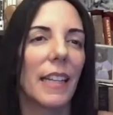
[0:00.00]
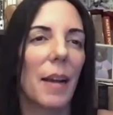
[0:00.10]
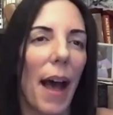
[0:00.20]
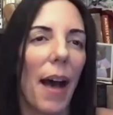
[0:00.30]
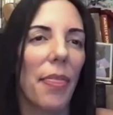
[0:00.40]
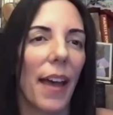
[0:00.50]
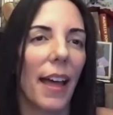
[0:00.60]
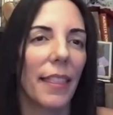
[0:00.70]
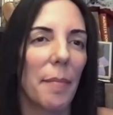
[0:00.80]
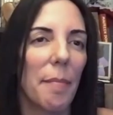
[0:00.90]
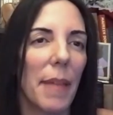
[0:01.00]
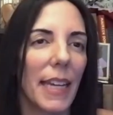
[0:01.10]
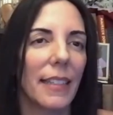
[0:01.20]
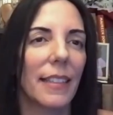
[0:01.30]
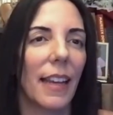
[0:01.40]
about that
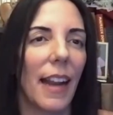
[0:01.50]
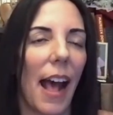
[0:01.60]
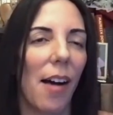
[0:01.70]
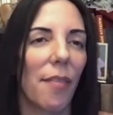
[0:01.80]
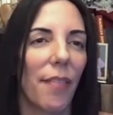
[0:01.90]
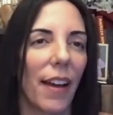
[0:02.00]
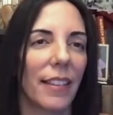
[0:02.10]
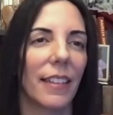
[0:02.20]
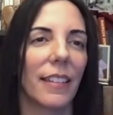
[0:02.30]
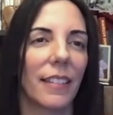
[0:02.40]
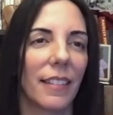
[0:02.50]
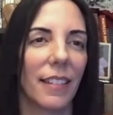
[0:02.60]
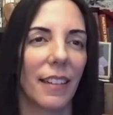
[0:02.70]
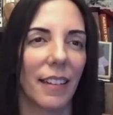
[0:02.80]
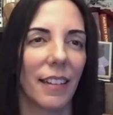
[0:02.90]
makes it alpha? Is it,
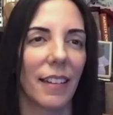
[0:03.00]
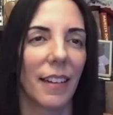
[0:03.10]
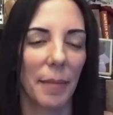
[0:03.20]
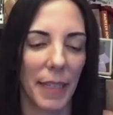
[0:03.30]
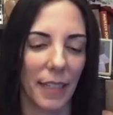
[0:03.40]
I mean,